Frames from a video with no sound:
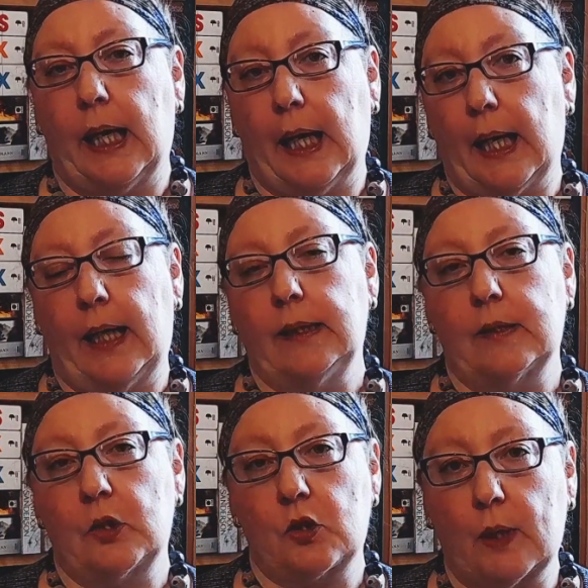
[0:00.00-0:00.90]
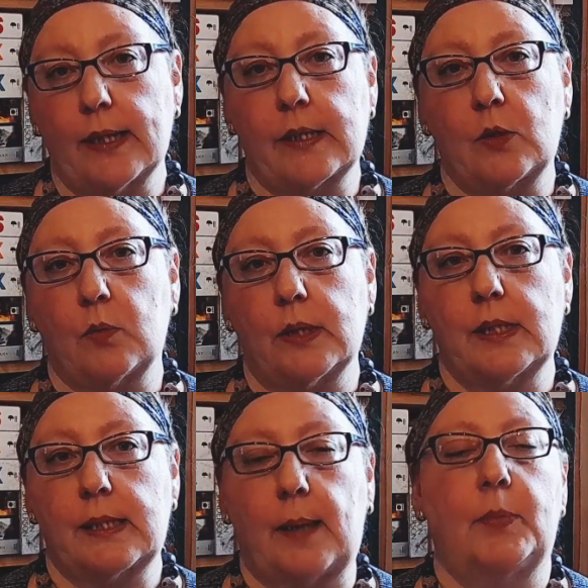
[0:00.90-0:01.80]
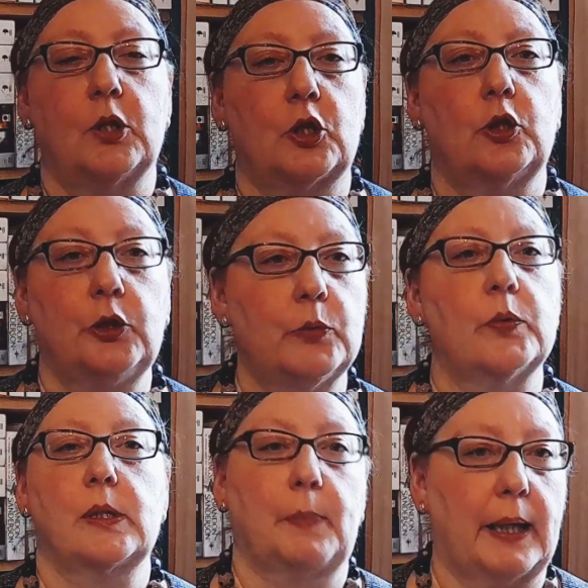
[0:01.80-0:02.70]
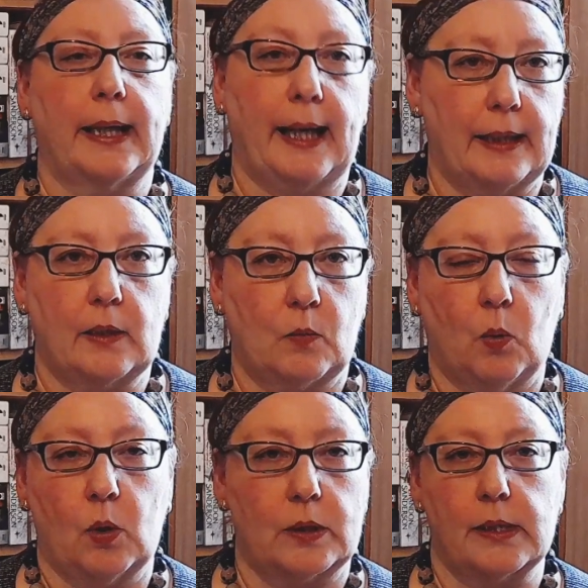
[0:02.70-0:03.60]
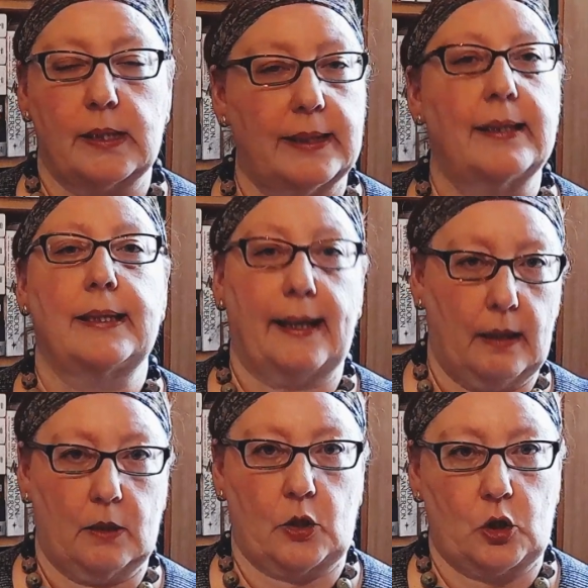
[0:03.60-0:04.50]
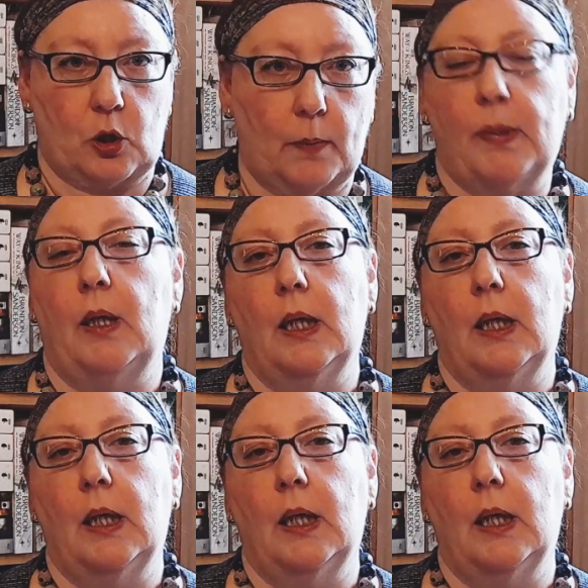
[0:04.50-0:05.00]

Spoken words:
and tries to establish new spy headquarters in a tailor shop.